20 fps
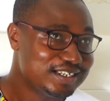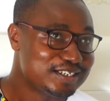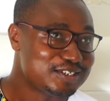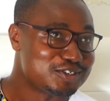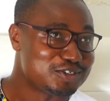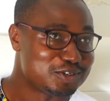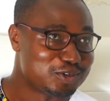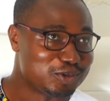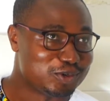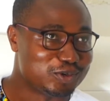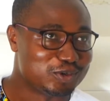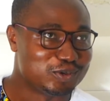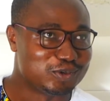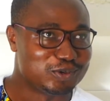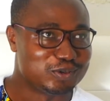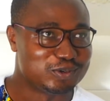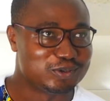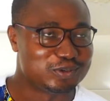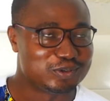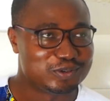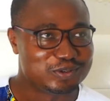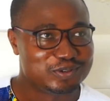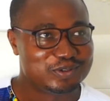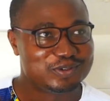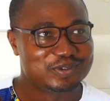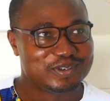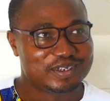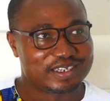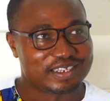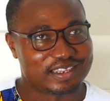So
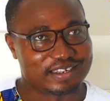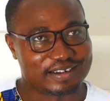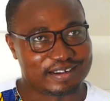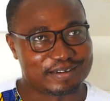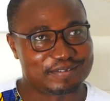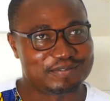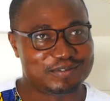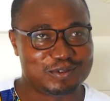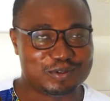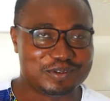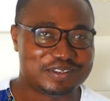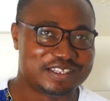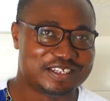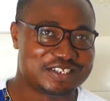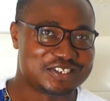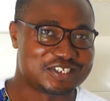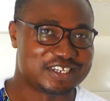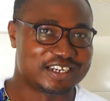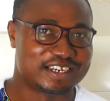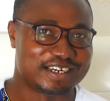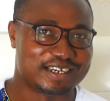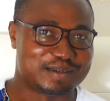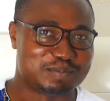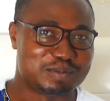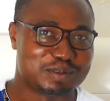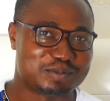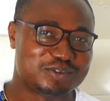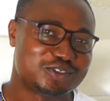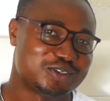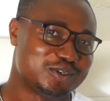there are a few things that I'm
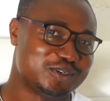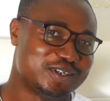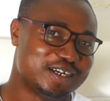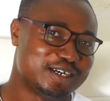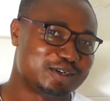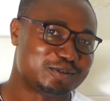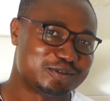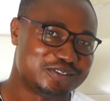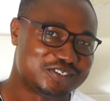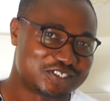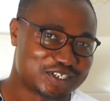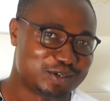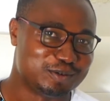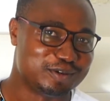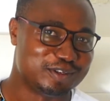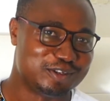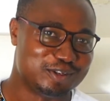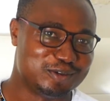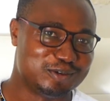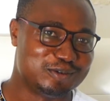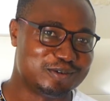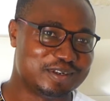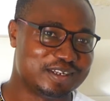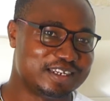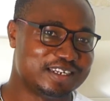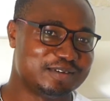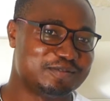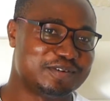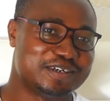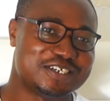sure I could share with you
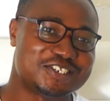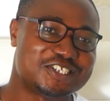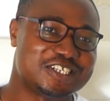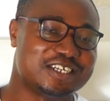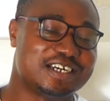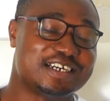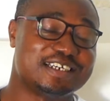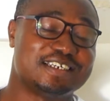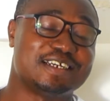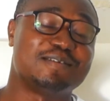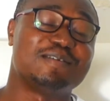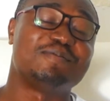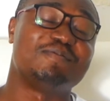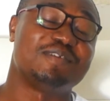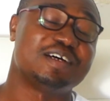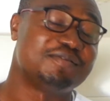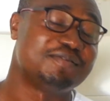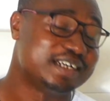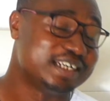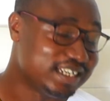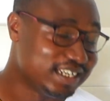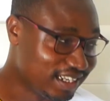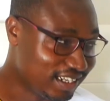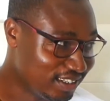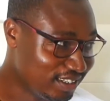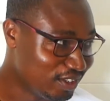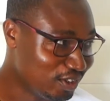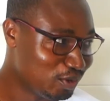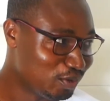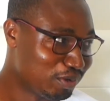that if I say I've ever
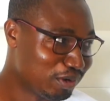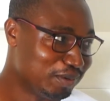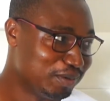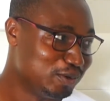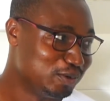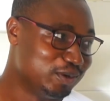done, you probably